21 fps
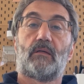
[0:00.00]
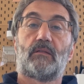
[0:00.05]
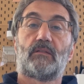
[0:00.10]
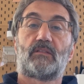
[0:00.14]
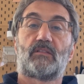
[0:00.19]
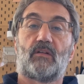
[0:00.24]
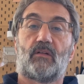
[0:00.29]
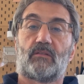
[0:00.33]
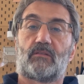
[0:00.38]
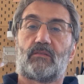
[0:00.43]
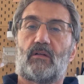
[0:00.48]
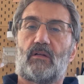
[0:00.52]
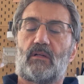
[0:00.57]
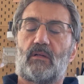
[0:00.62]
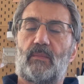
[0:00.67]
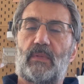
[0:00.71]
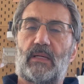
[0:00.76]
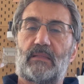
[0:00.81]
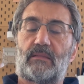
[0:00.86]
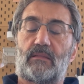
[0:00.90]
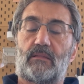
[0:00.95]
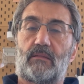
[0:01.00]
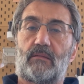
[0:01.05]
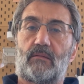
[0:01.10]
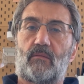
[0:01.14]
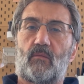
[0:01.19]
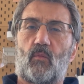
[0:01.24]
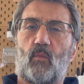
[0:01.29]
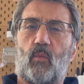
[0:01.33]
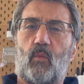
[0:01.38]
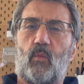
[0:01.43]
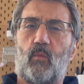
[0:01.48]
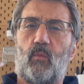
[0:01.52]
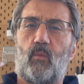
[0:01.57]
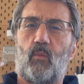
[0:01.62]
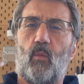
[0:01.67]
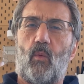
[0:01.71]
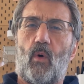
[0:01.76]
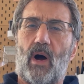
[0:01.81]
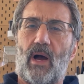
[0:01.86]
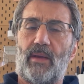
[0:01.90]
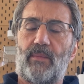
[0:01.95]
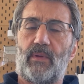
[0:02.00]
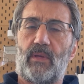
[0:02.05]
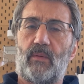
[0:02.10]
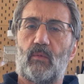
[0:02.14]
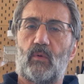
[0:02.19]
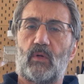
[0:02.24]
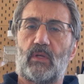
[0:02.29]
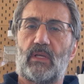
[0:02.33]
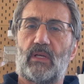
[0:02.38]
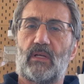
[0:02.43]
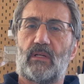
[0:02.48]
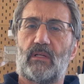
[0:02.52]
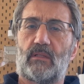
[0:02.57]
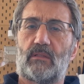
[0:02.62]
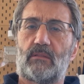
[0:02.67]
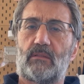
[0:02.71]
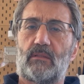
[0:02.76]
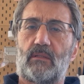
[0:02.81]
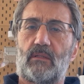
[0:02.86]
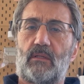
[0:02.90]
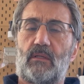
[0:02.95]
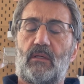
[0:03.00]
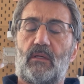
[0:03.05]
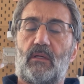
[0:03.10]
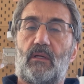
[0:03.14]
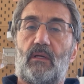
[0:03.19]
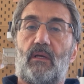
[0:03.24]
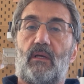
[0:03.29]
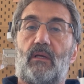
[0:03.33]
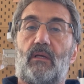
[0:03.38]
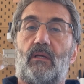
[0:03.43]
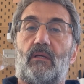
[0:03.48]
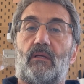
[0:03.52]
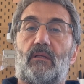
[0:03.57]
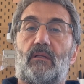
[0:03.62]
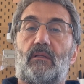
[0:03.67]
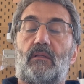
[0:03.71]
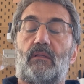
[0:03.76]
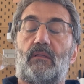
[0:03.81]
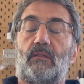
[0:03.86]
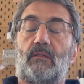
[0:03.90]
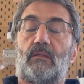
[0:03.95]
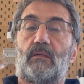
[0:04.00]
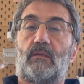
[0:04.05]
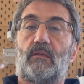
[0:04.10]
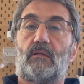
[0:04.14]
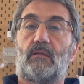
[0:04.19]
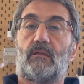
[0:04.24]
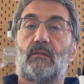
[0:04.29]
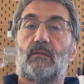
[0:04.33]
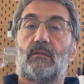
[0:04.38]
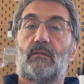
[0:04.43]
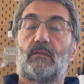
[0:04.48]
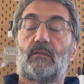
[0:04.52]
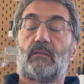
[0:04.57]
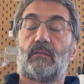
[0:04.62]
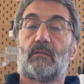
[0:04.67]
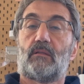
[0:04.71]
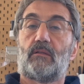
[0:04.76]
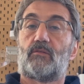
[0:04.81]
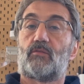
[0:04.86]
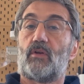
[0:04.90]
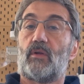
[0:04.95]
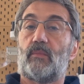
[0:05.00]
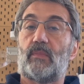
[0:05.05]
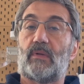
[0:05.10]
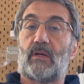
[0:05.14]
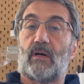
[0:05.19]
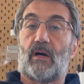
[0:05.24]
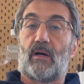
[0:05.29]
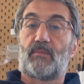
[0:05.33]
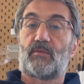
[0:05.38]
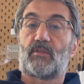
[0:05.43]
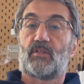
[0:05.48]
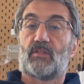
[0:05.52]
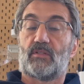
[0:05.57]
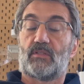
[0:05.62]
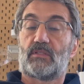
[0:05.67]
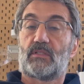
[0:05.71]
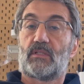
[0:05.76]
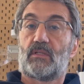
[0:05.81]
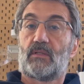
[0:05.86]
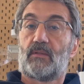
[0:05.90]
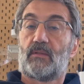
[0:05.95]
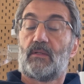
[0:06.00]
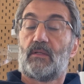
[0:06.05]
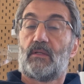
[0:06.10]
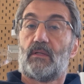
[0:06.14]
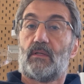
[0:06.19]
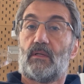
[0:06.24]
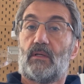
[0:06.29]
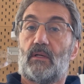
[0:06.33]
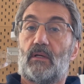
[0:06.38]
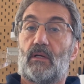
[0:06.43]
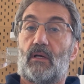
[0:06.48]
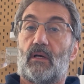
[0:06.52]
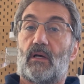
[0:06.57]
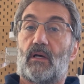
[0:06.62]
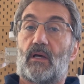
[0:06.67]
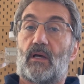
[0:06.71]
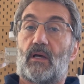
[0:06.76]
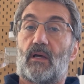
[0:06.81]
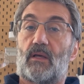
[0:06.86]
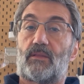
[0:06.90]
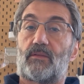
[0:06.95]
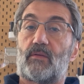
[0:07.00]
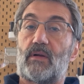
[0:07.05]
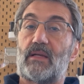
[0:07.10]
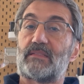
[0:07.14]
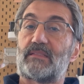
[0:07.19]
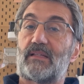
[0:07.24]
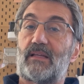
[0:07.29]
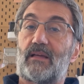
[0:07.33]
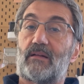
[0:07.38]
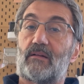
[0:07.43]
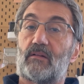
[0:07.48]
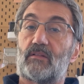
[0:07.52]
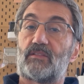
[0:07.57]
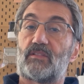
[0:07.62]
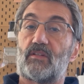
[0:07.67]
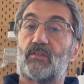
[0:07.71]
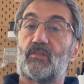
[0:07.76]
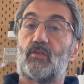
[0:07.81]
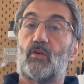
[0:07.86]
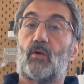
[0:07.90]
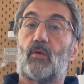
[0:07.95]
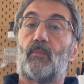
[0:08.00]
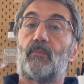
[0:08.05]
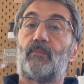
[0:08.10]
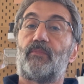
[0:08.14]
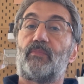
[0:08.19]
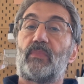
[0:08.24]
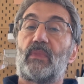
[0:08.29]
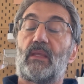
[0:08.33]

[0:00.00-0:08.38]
so I'll talk about why people get it and the treatment options. Thoracic outlet syndrome